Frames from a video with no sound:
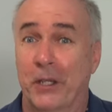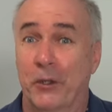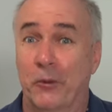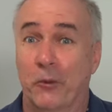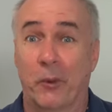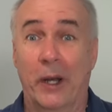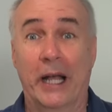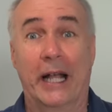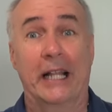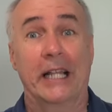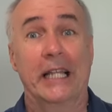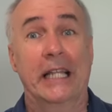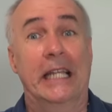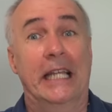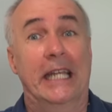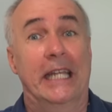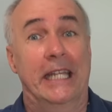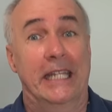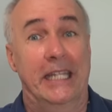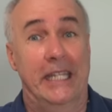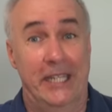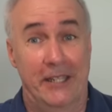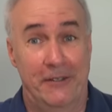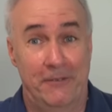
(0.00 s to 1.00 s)
Well,
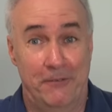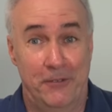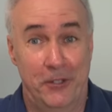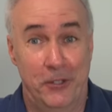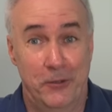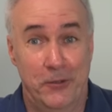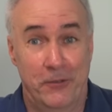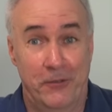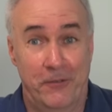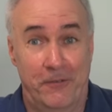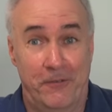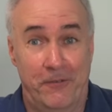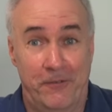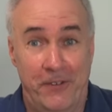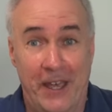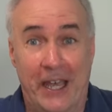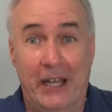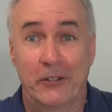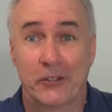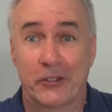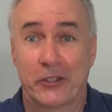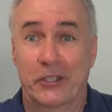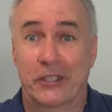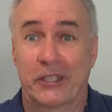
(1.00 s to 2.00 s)
if you've
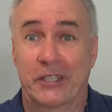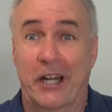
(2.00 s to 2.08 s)
felt